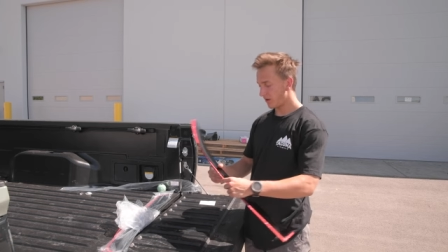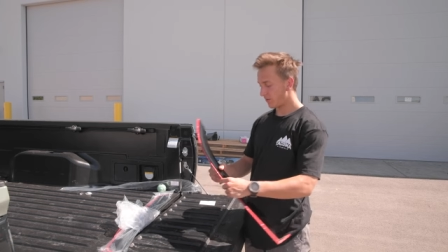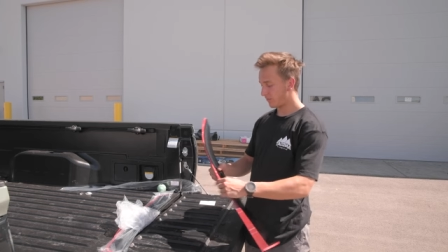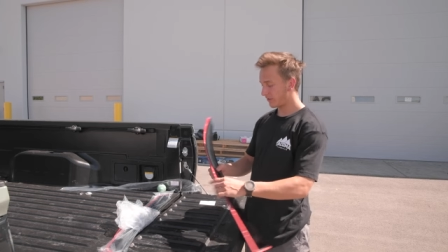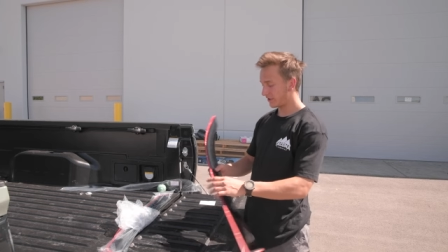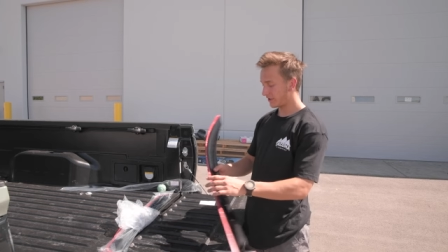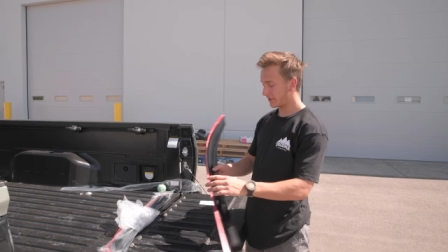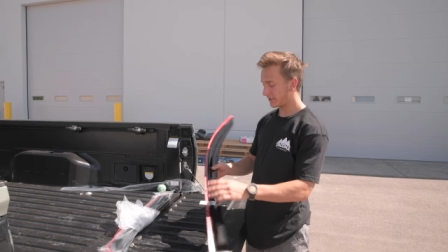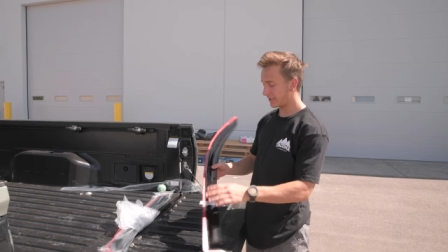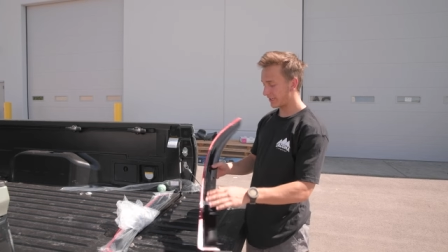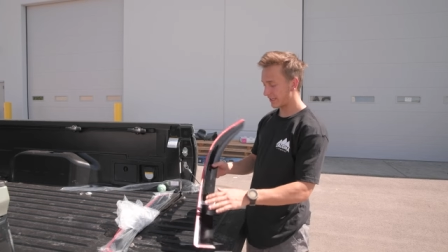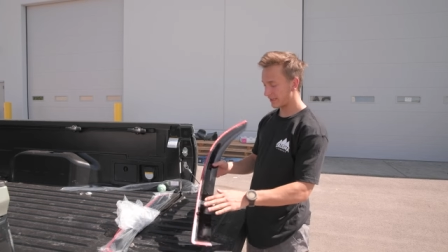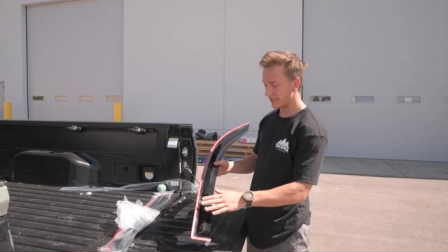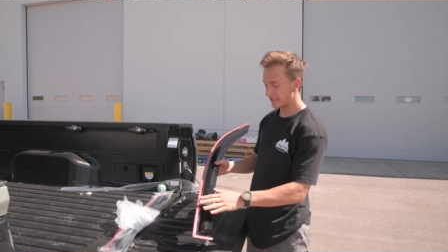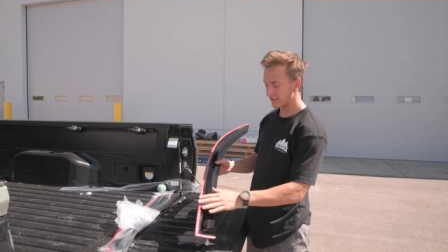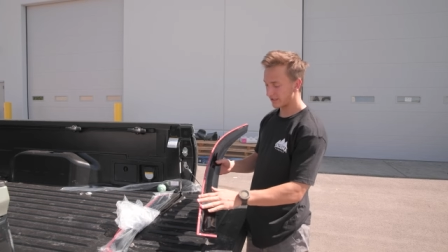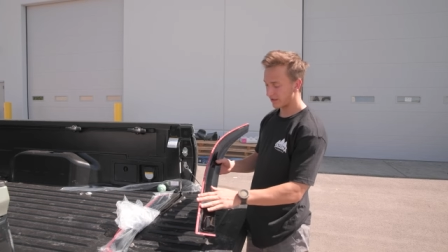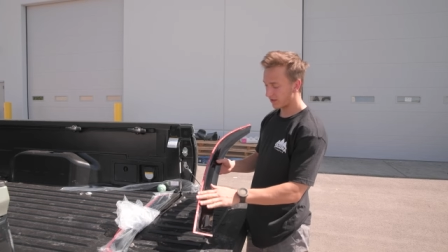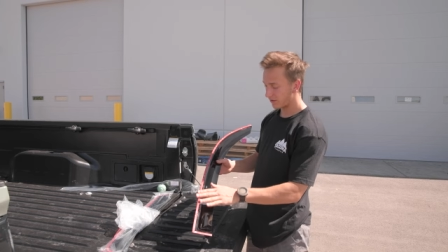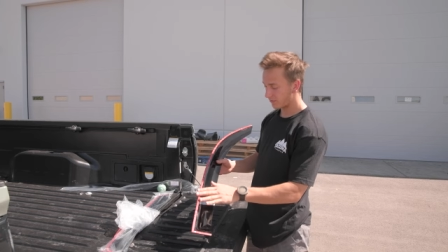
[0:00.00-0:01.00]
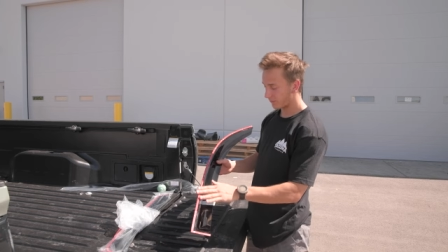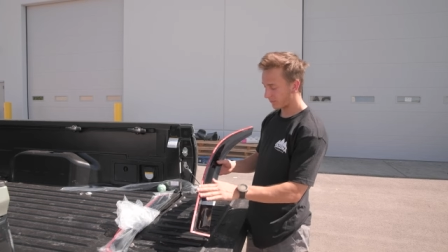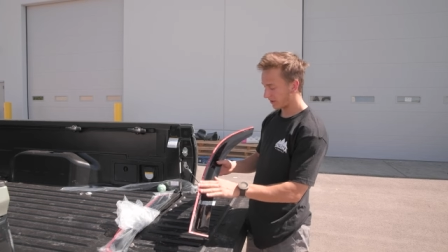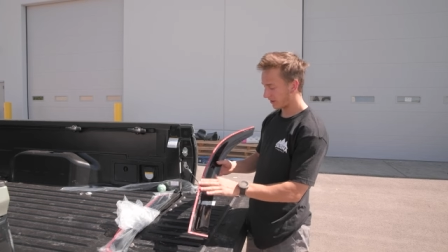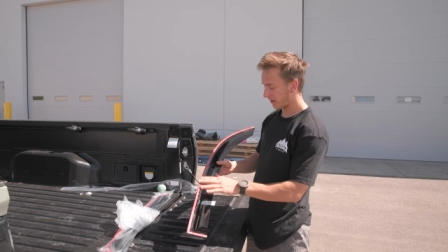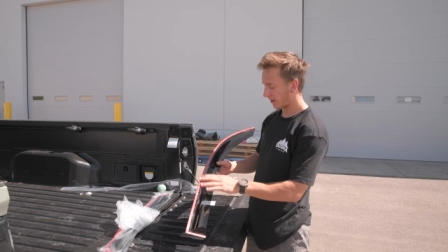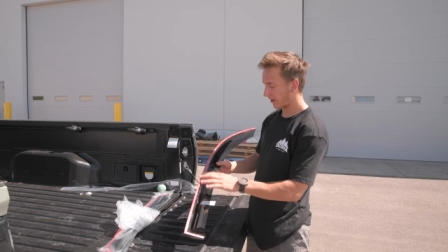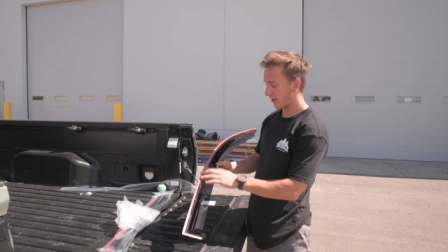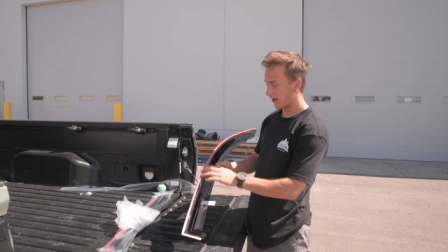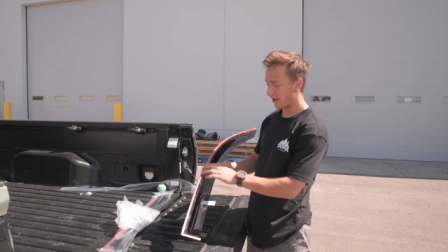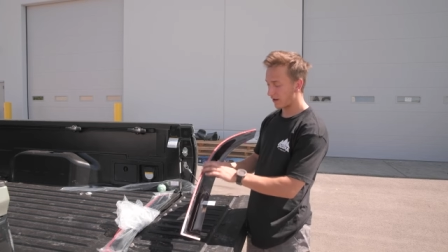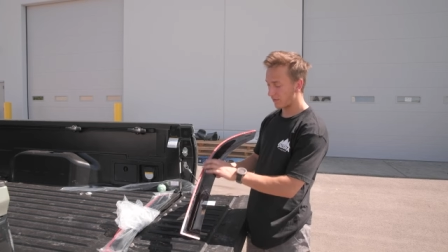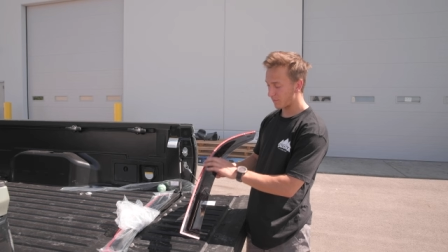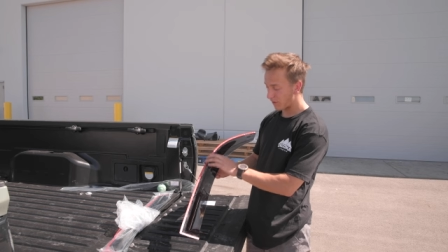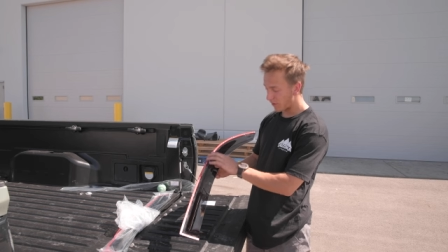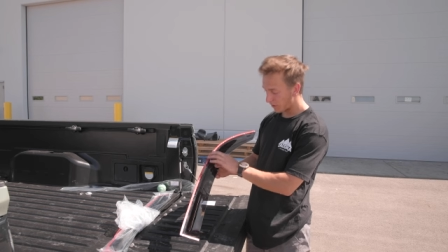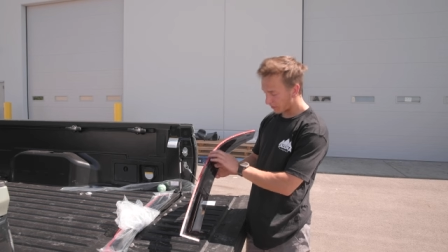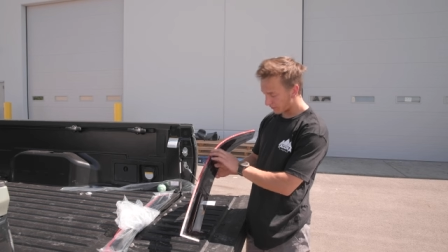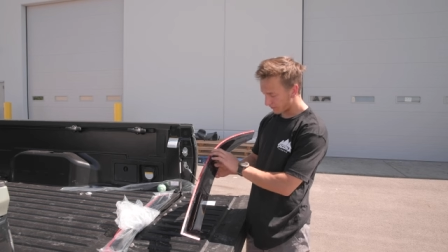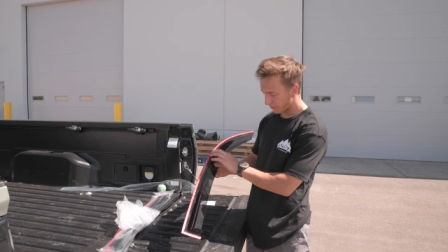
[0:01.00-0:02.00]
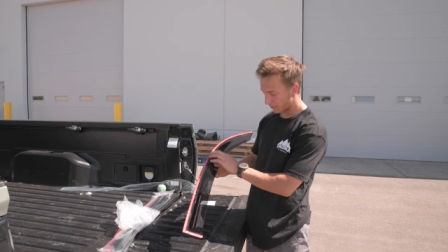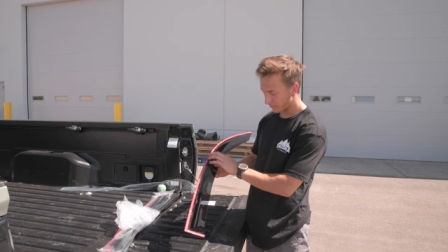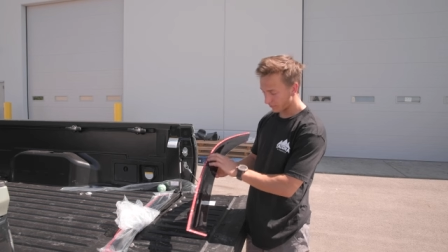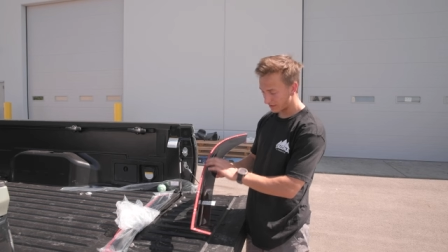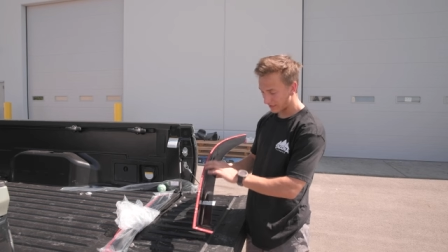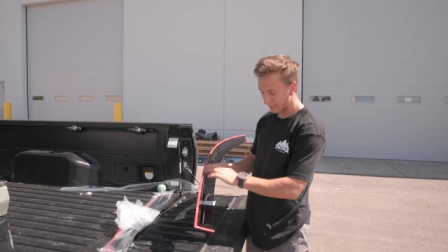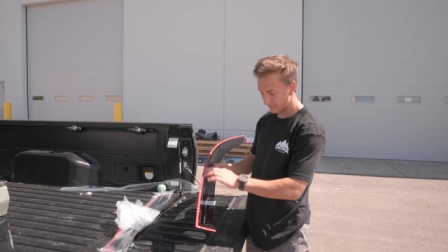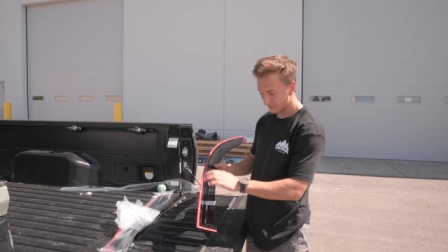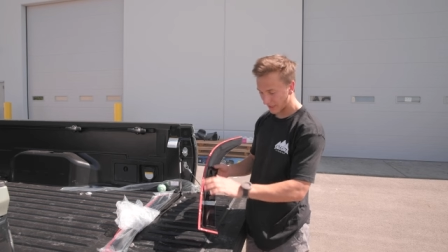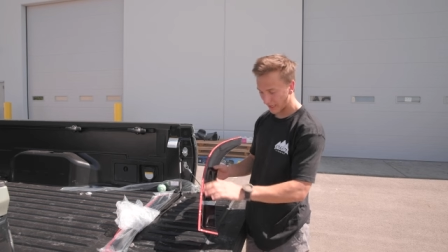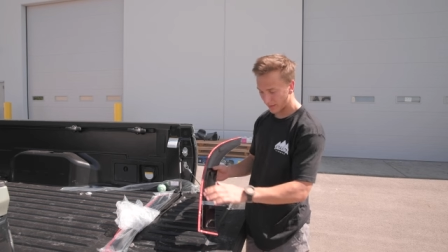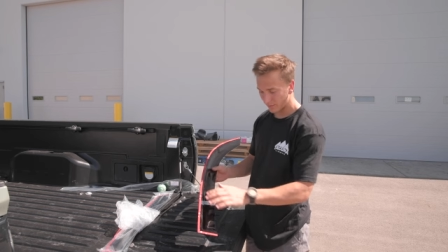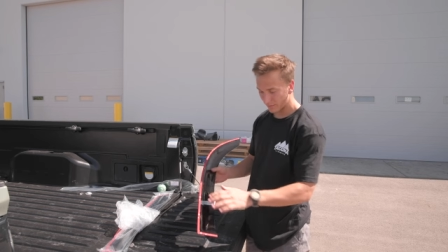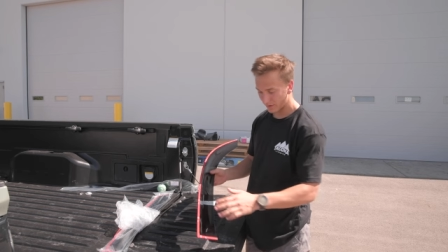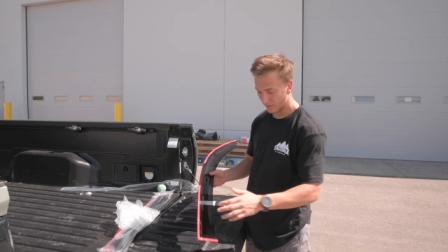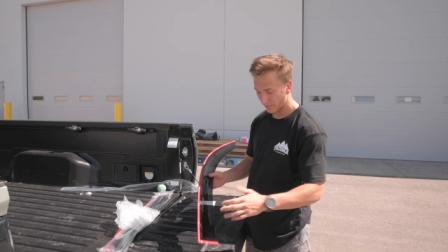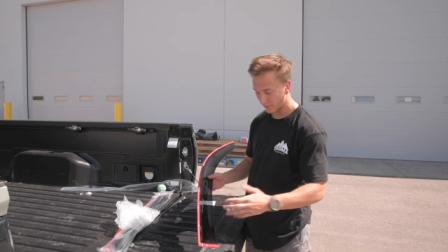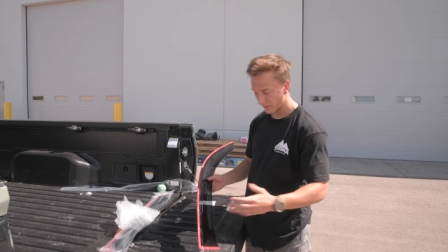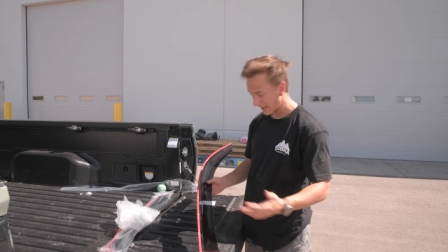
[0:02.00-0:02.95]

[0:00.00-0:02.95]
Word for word: We stick these on with automotive 3M tape on the